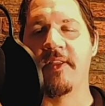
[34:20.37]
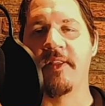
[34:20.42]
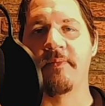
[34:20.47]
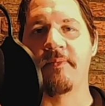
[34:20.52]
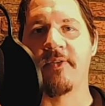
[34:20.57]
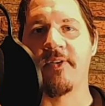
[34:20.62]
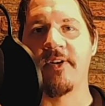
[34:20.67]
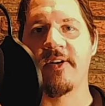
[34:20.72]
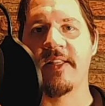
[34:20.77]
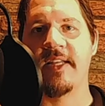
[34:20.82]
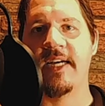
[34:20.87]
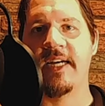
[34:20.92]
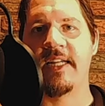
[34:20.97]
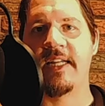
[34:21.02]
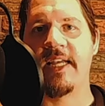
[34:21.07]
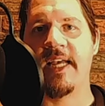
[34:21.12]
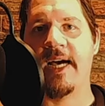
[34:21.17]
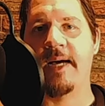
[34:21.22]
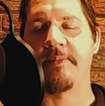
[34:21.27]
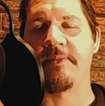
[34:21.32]
and the more that
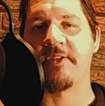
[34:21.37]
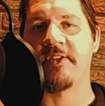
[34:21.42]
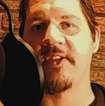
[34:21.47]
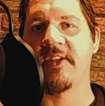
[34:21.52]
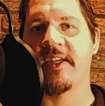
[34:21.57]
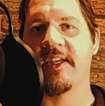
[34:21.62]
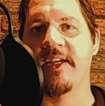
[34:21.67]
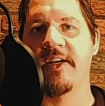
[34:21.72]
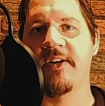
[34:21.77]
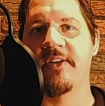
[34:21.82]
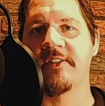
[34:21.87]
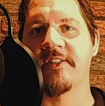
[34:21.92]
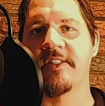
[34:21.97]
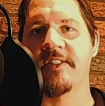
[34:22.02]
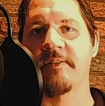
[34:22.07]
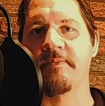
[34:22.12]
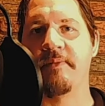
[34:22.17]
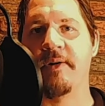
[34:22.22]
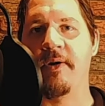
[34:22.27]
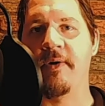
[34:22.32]
he absolutely kills
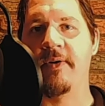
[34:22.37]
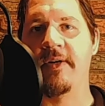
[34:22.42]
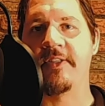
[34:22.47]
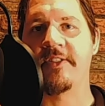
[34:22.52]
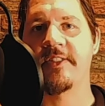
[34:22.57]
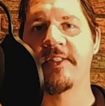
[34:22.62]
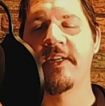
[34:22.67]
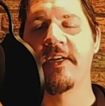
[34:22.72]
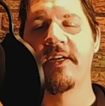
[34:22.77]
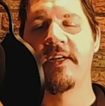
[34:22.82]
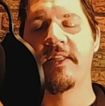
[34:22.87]
his opponents,